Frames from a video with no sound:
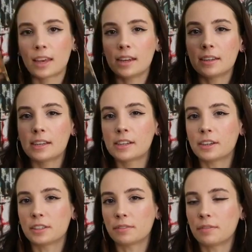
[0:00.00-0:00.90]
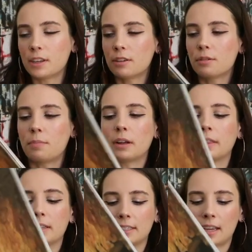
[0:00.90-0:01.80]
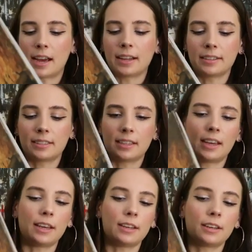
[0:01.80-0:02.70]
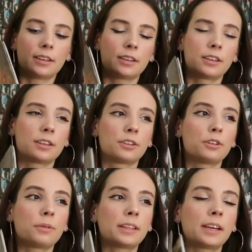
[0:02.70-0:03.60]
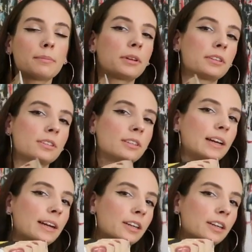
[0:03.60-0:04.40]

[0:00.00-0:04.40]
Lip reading: Candy, Good to Feel. Bought this at a... No, I think I bought this online,